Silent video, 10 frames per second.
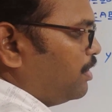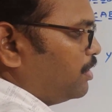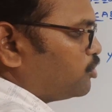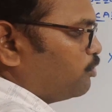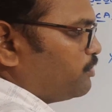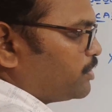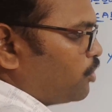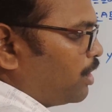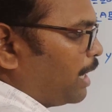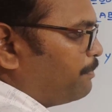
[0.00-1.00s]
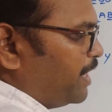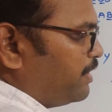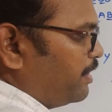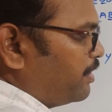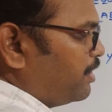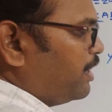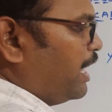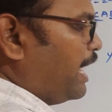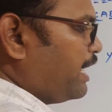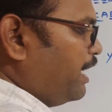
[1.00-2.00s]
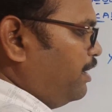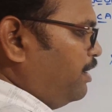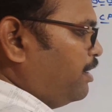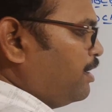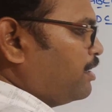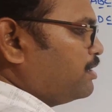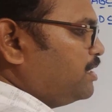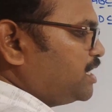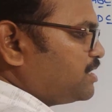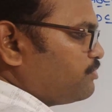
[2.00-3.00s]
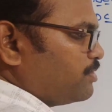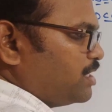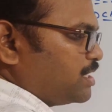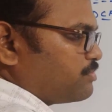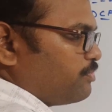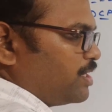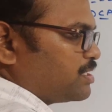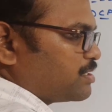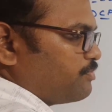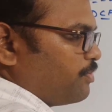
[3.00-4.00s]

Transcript: So which was not updated. Again, this this was